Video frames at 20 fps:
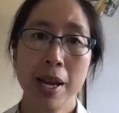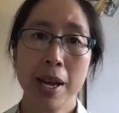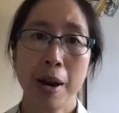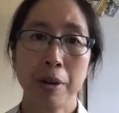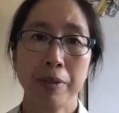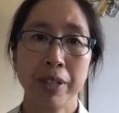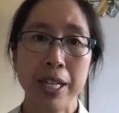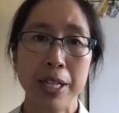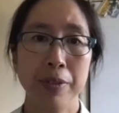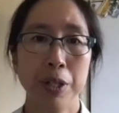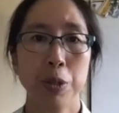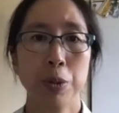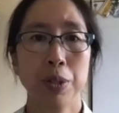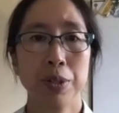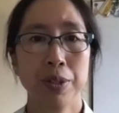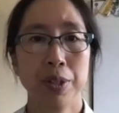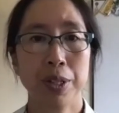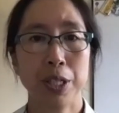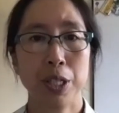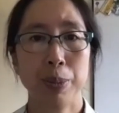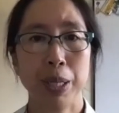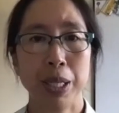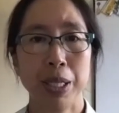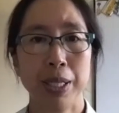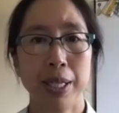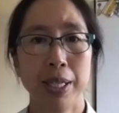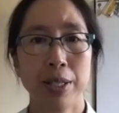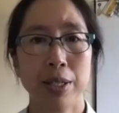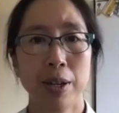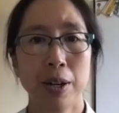However, individuals of the
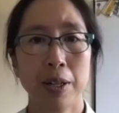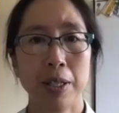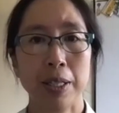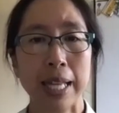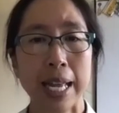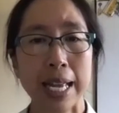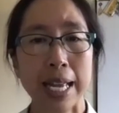species are